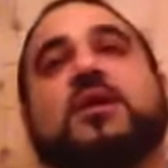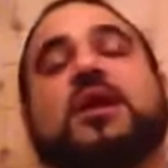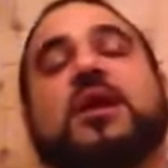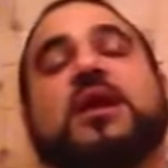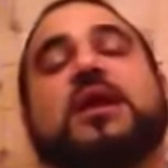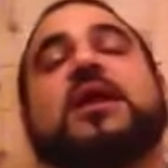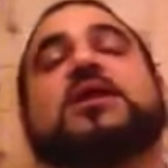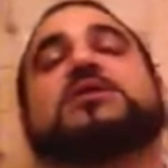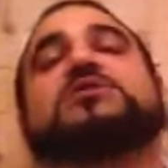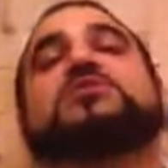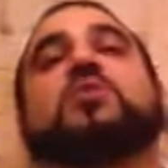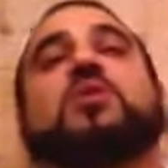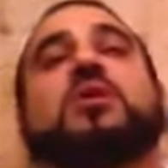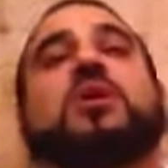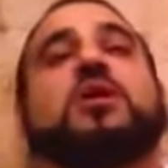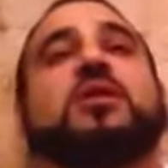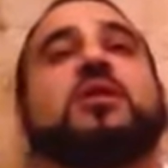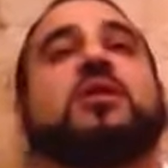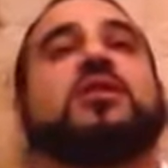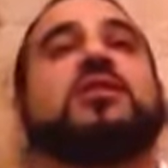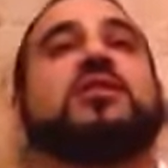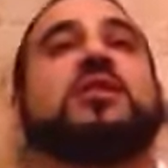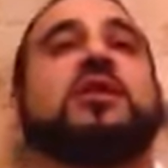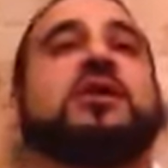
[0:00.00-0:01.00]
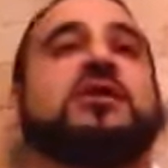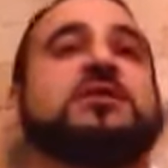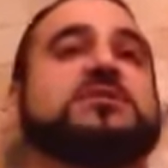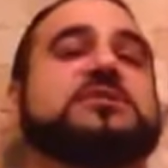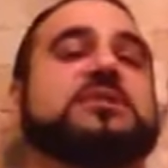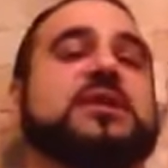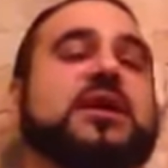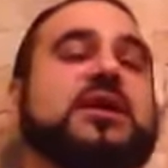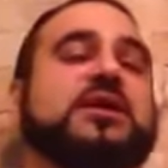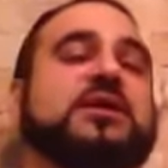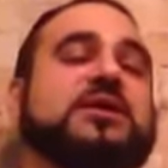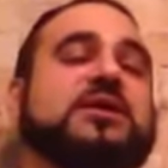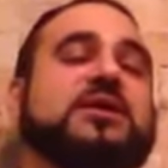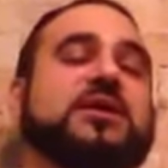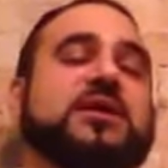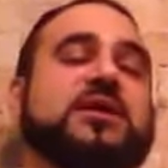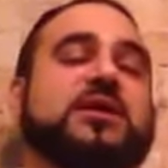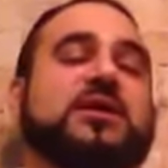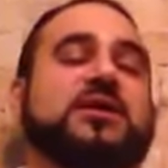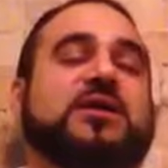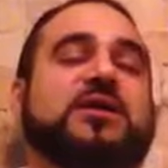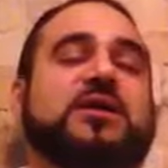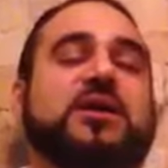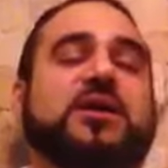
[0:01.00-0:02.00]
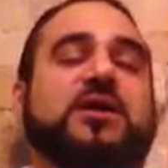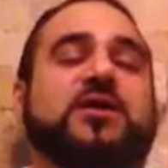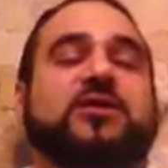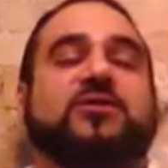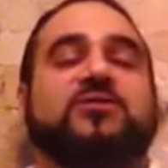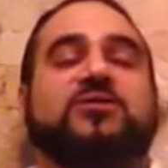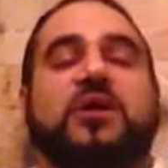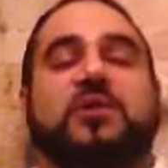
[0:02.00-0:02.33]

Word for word: And that's one of the things that I heard